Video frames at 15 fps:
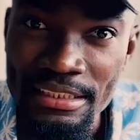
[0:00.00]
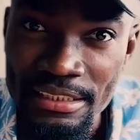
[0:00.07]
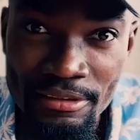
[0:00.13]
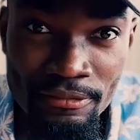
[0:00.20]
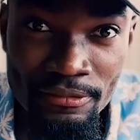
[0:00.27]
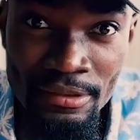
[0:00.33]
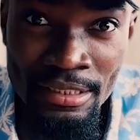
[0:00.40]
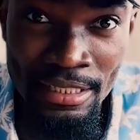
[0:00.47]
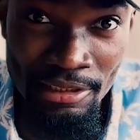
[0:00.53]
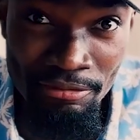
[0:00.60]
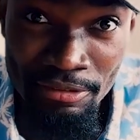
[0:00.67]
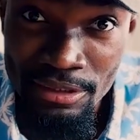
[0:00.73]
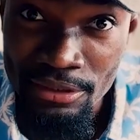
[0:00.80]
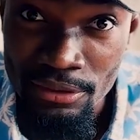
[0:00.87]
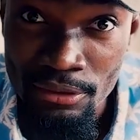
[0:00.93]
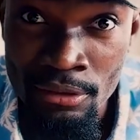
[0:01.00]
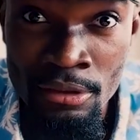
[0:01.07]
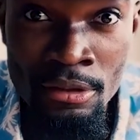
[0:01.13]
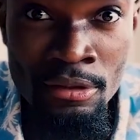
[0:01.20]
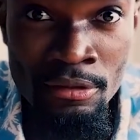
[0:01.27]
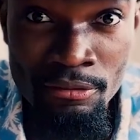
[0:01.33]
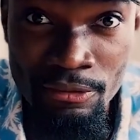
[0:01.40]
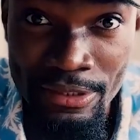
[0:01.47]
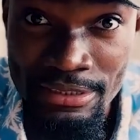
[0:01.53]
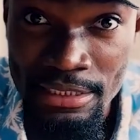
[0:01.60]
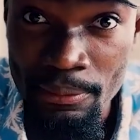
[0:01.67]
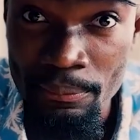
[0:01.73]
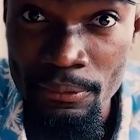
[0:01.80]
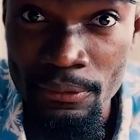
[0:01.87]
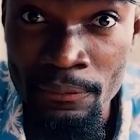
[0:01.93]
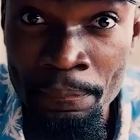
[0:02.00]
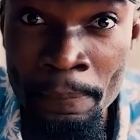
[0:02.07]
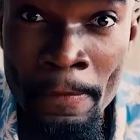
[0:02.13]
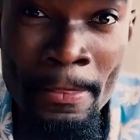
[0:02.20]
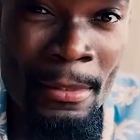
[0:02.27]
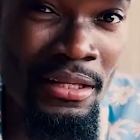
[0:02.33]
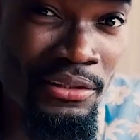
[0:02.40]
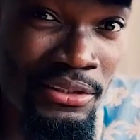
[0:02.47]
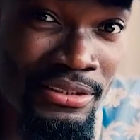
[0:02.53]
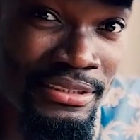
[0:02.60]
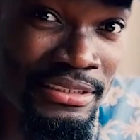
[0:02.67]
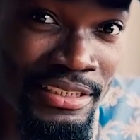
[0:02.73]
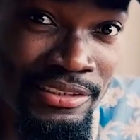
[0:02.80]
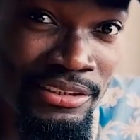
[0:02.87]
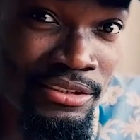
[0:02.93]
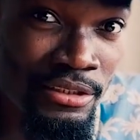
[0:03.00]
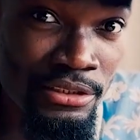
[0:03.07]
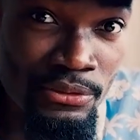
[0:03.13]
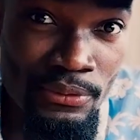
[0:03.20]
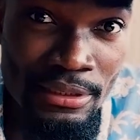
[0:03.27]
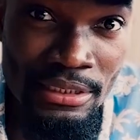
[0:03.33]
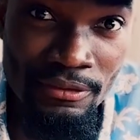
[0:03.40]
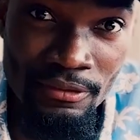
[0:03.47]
Nvidia, for example, doesn't necessarily do a